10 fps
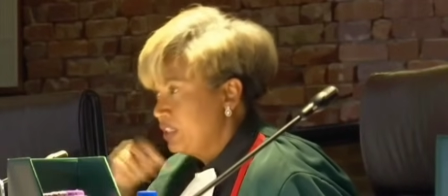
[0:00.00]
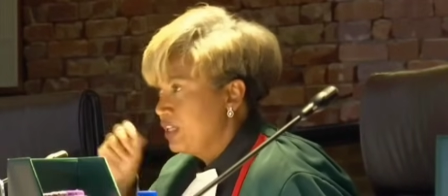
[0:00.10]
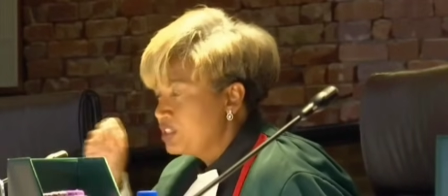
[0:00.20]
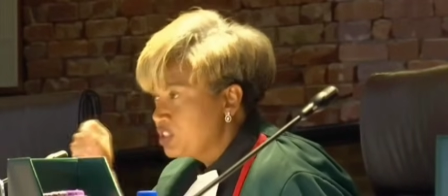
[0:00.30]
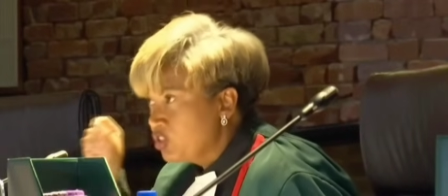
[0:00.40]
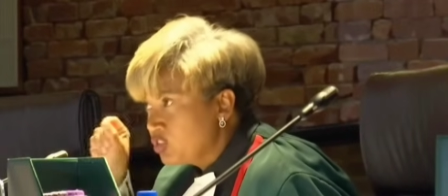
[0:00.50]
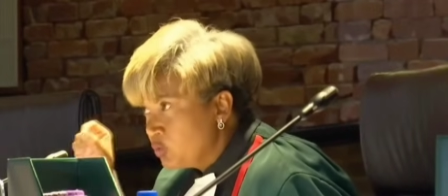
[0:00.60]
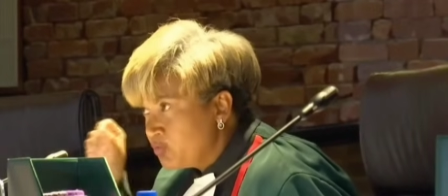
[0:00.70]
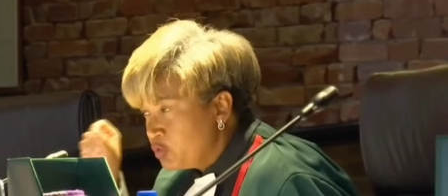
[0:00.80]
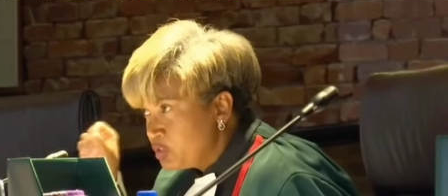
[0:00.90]
That's not
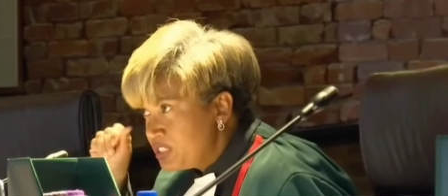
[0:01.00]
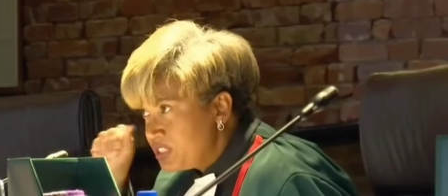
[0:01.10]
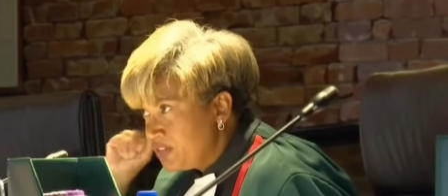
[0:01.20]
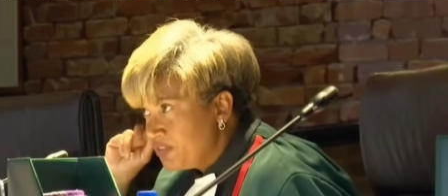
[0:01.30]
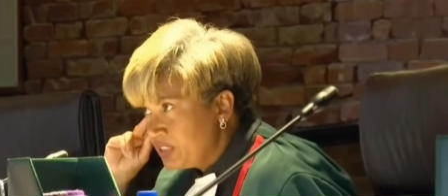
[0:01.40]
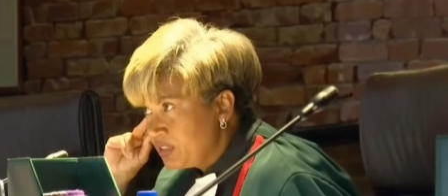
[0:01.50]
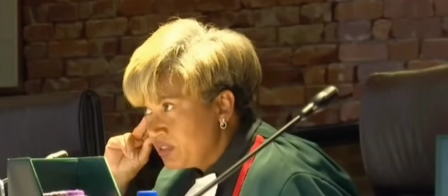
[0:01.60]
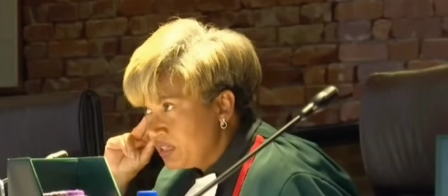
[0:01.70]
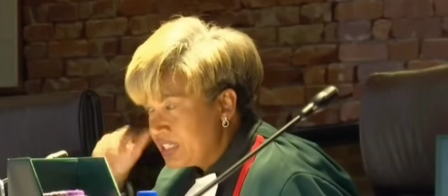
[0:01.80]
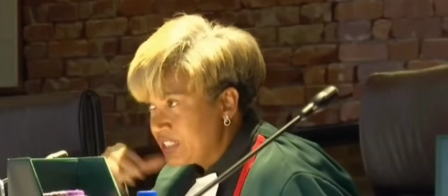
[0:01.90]
what
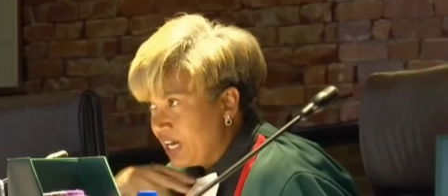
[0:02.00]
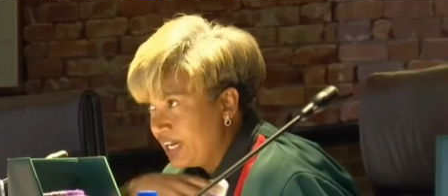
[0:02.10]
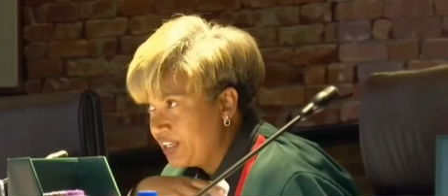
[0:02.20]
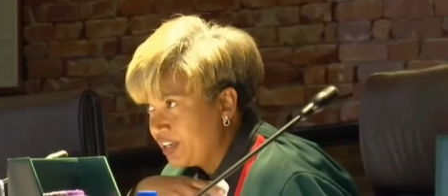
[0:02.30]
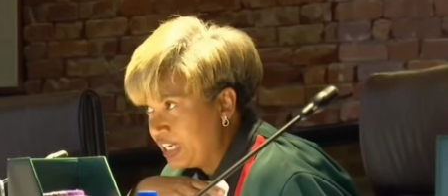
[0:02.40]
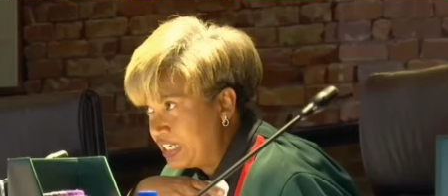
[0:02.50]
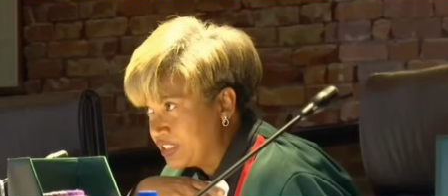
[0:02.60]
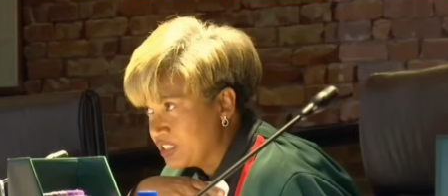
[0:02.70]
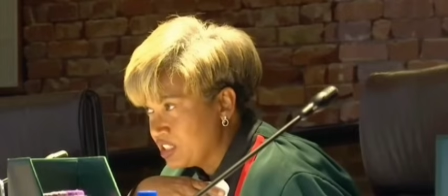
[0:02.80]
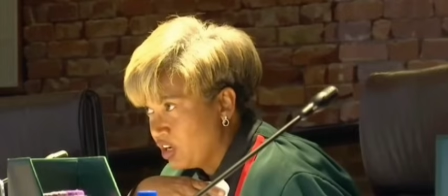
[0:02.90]
47, as I read
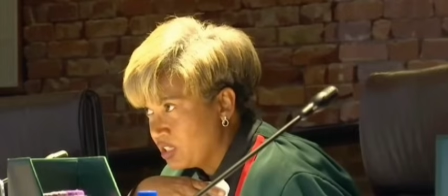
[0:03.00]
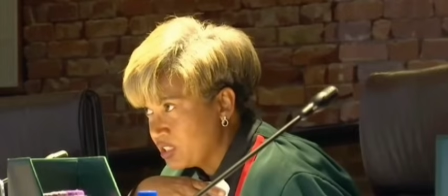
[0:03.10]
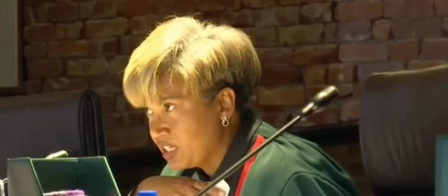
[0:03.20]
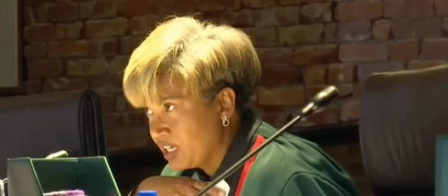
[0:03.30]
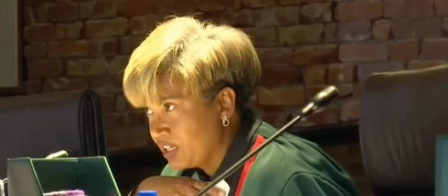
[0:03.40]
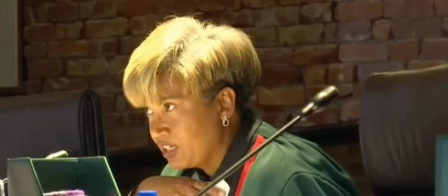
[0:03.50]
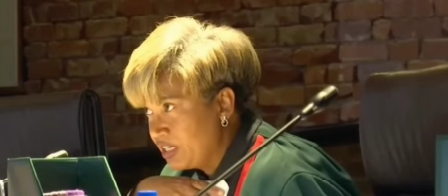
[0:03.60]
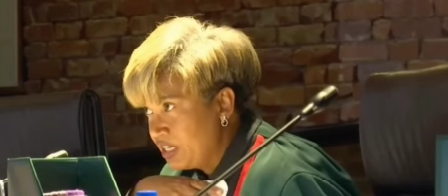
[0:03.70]
it, is asking.